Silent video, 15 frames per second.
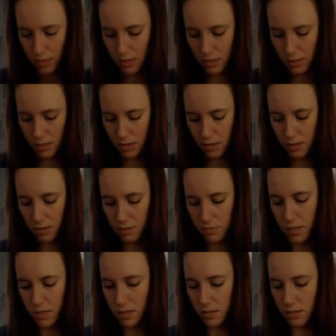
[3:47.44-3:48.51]
And let
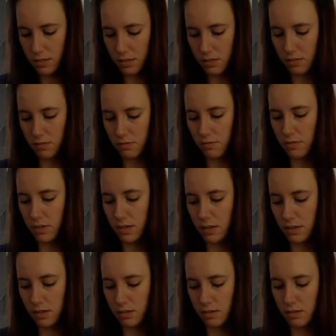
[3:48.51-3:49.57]
me just go
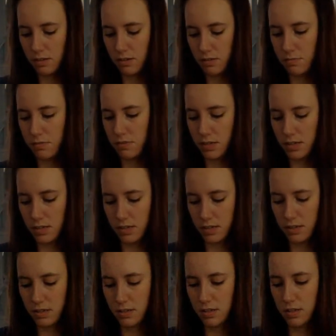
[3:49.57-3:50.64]
around a couple
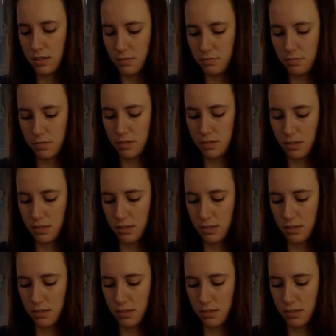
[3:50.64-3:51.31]
times